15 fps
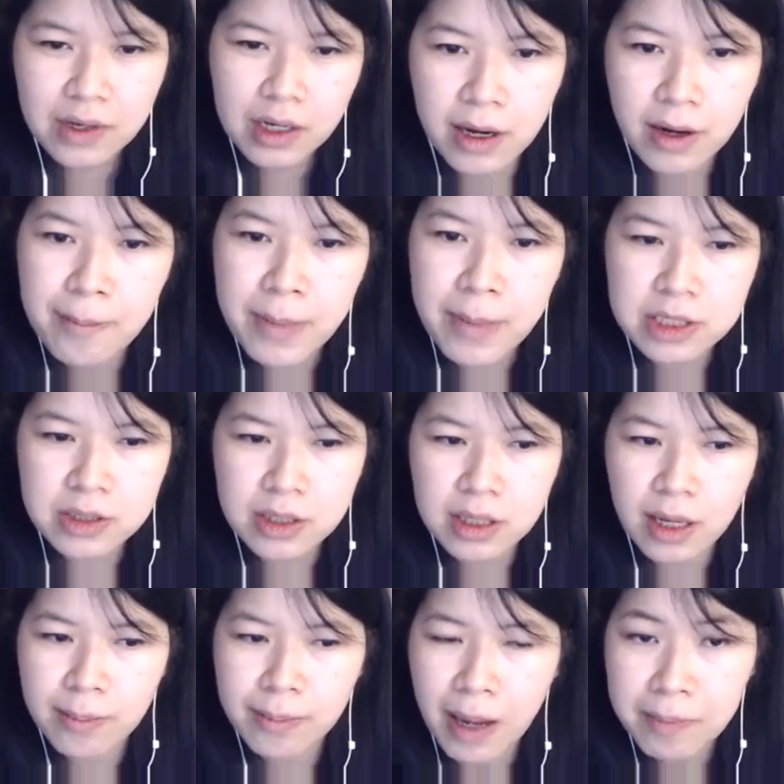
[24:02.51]
And I made sure
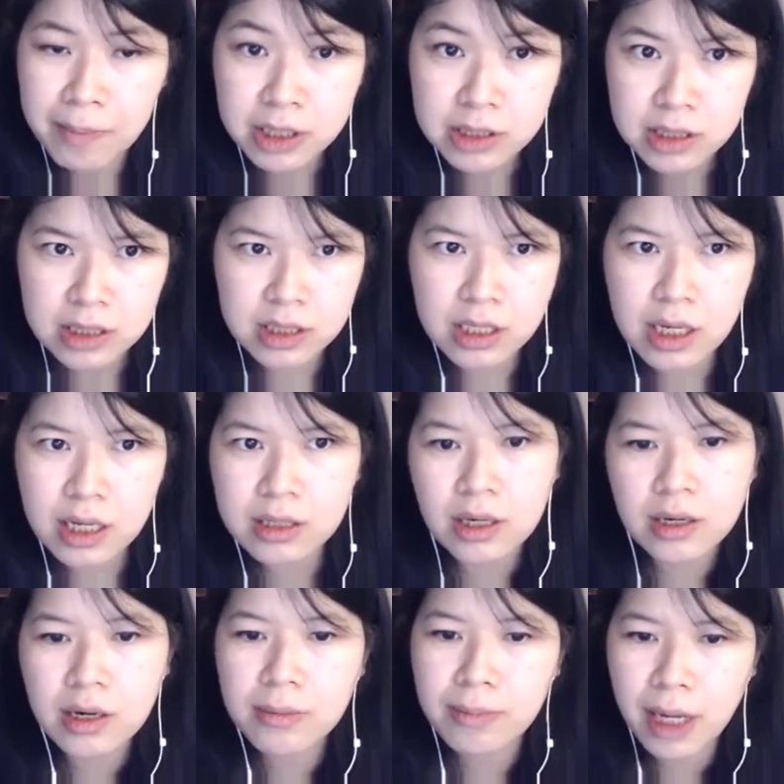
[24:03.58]
that my
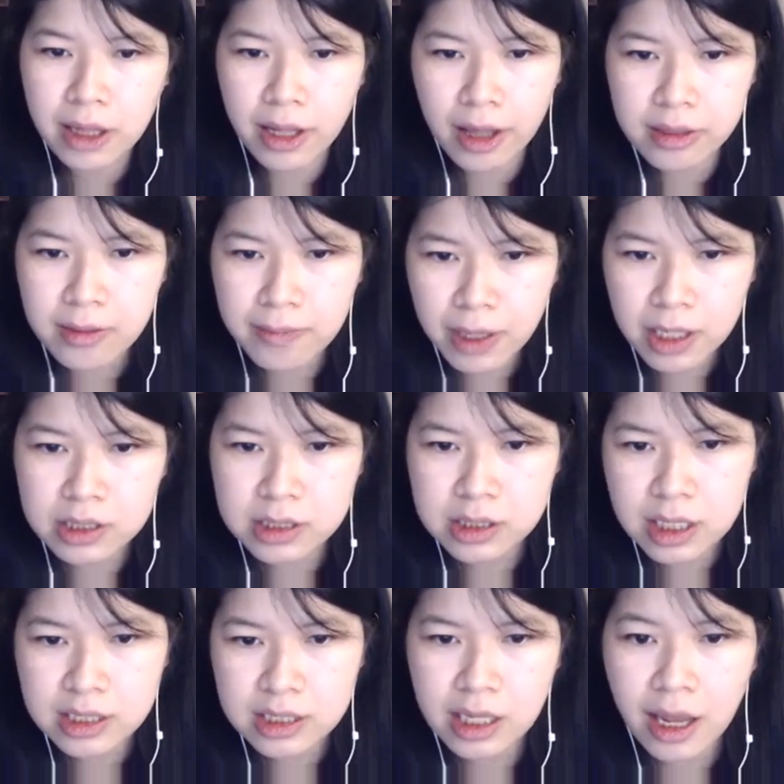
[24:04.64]
positioning on my landing page
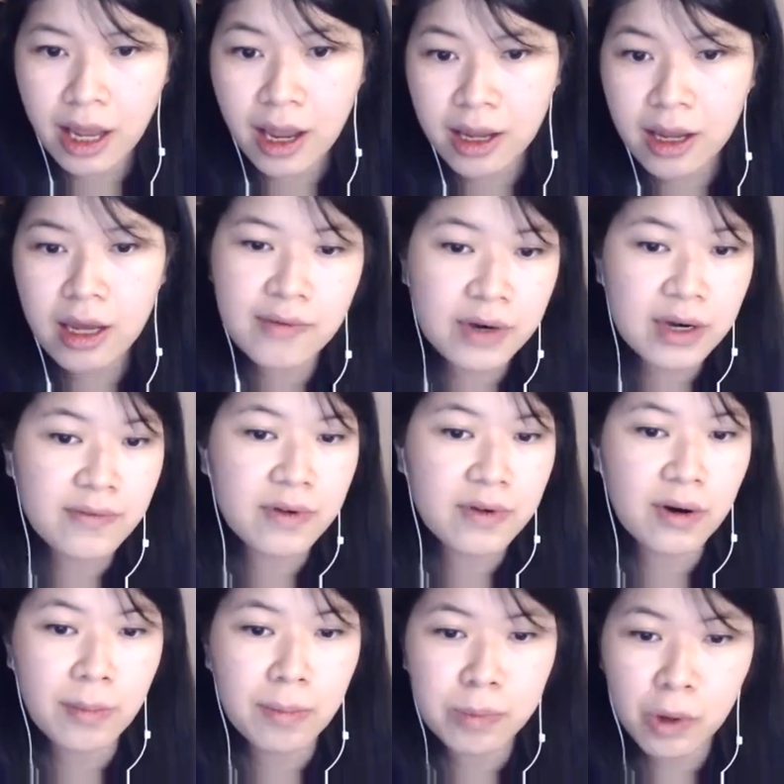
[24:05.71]
says that, hey, even if
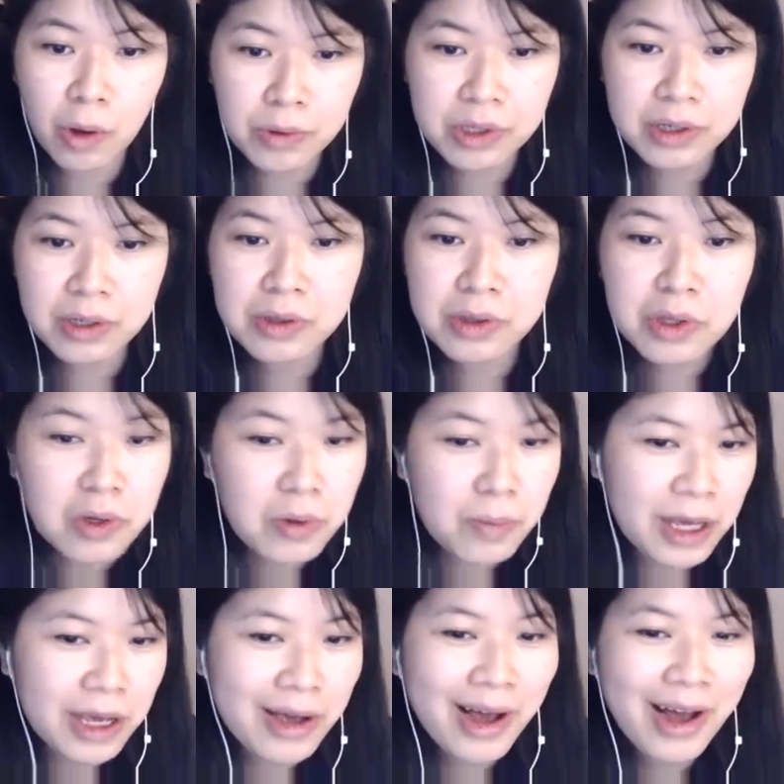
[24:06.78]
you're a total
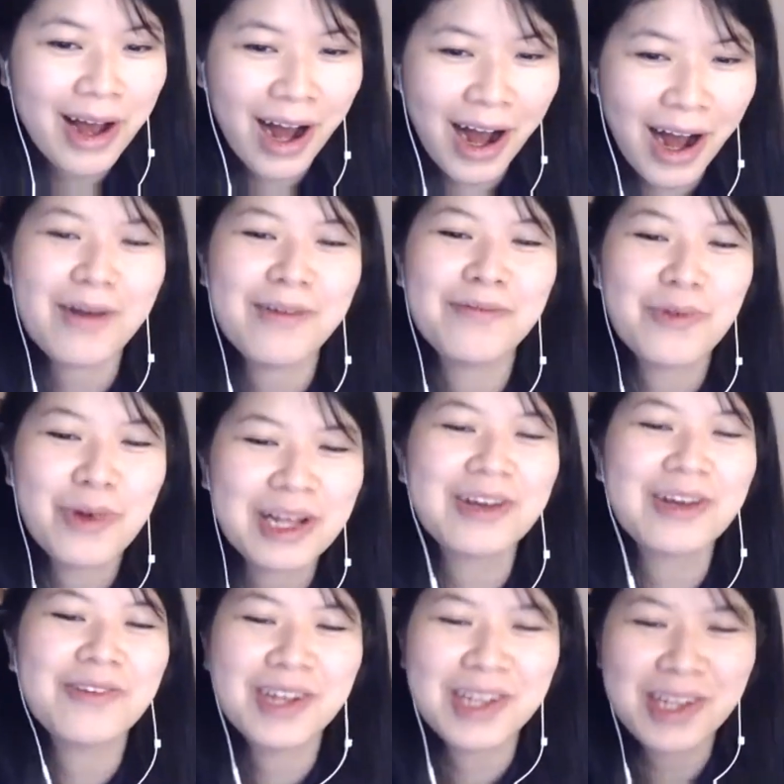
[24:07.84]
newbie, I've already
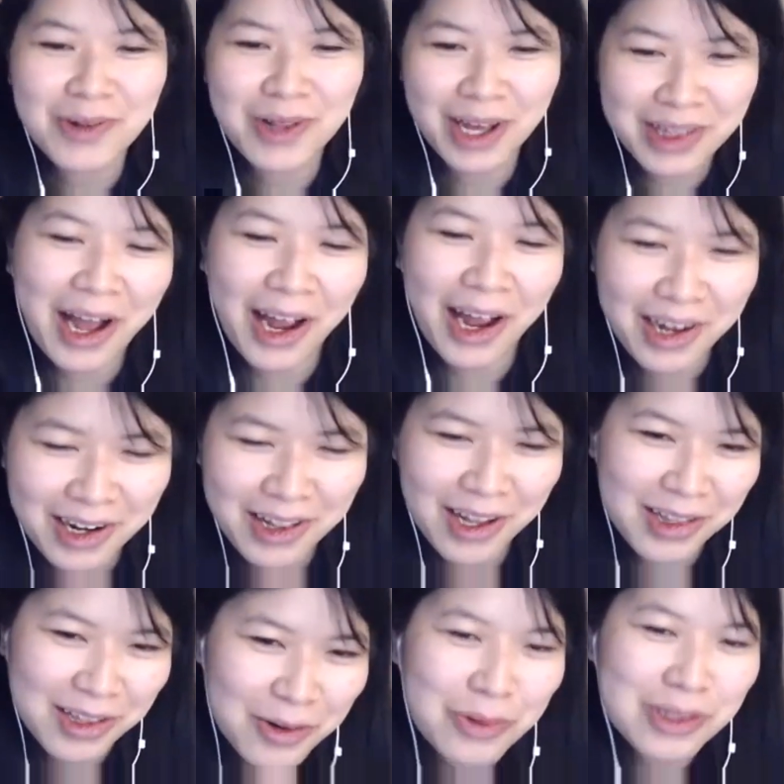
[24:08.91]
given you like the guide and
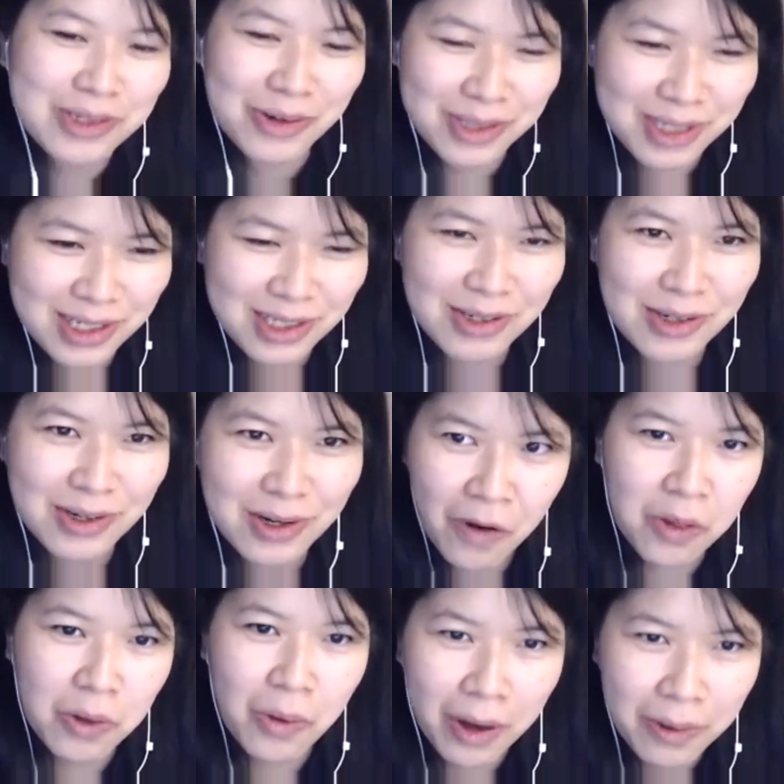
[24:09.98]
like the resources to
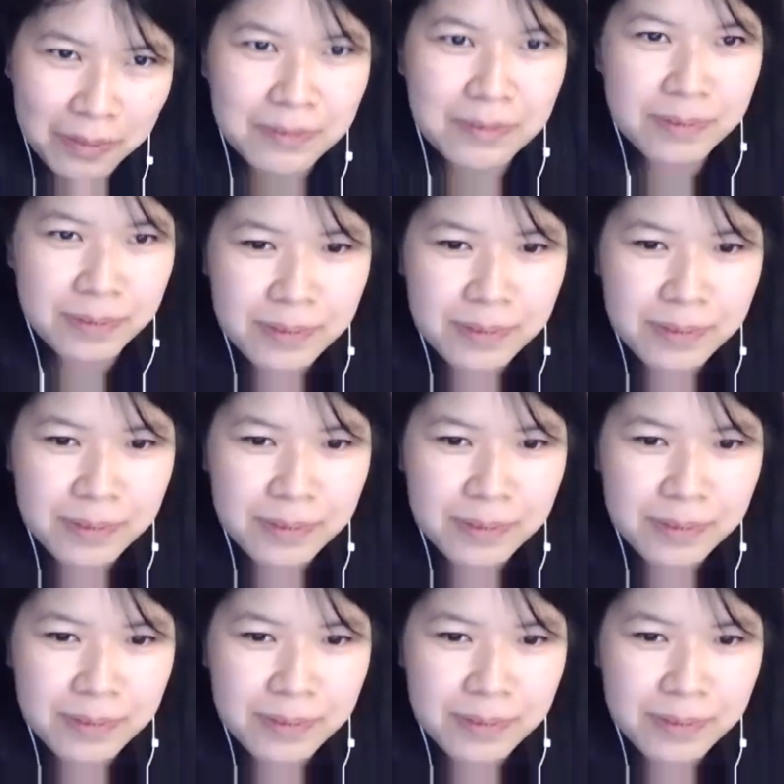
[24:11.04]
follow on.